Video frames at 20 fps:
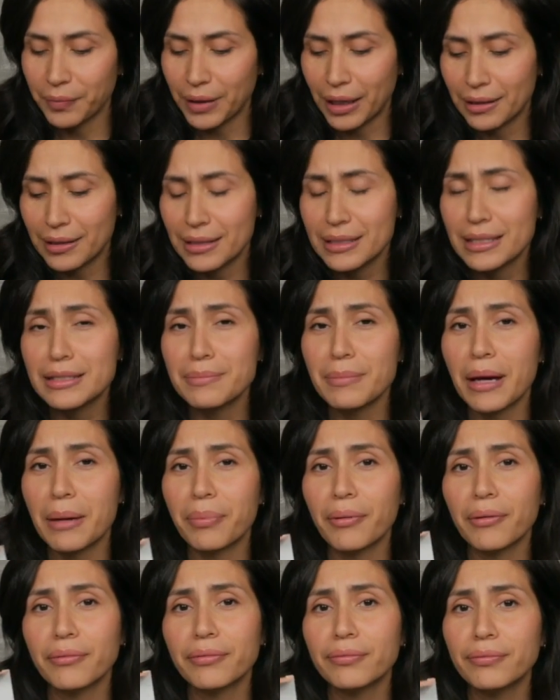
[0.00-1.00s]
and this is my
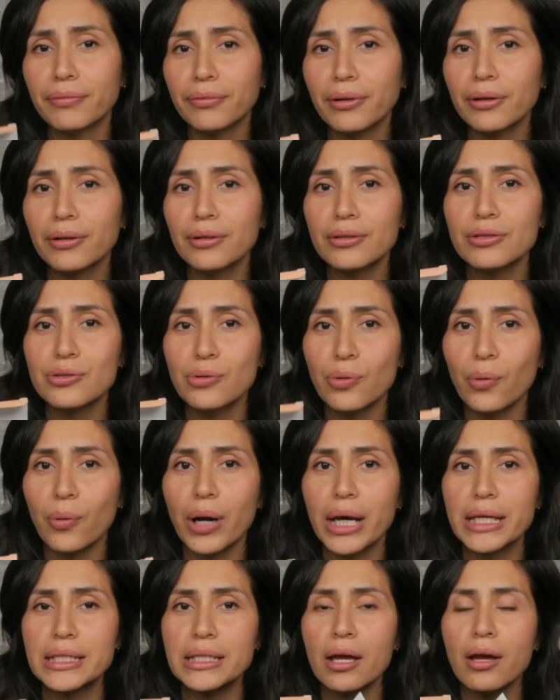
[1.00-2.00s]
preferred
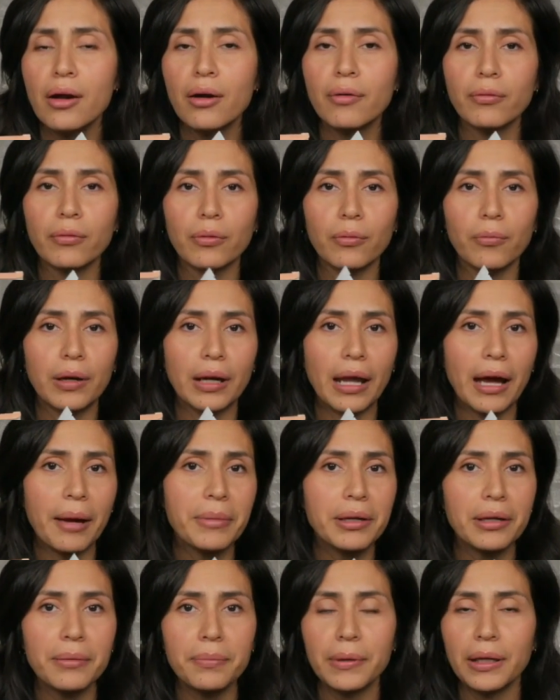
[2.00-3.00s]
choice for when
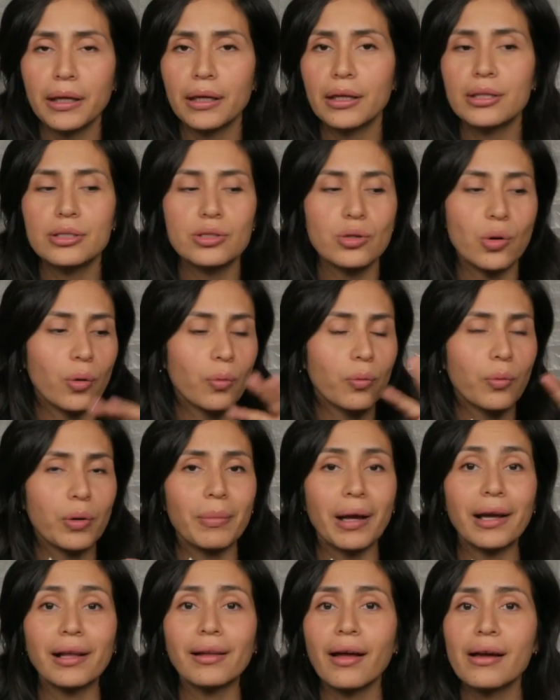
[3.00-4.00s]
I'm in a pinch, or when
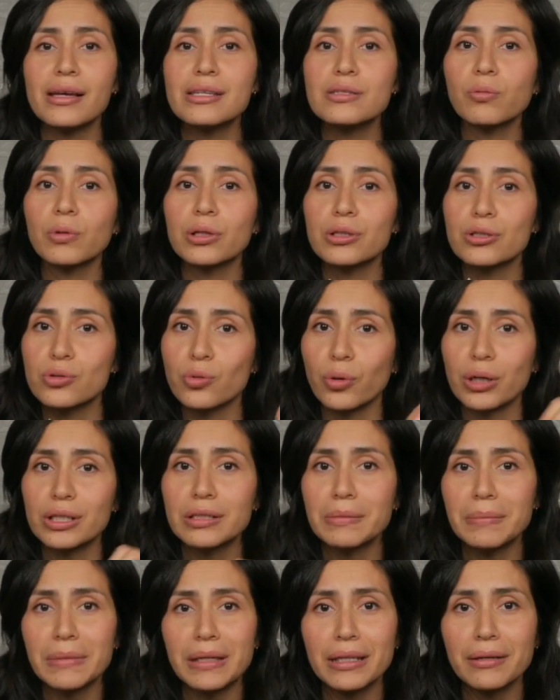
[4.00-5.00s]
my clients want short
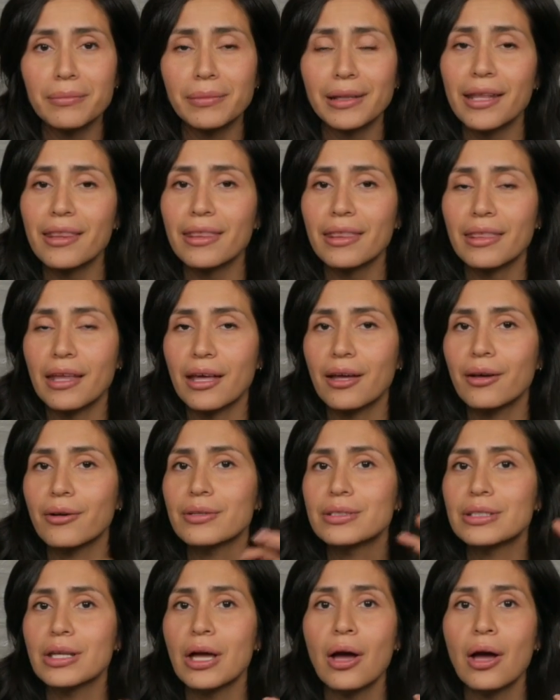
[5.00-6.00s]
to medium length nails,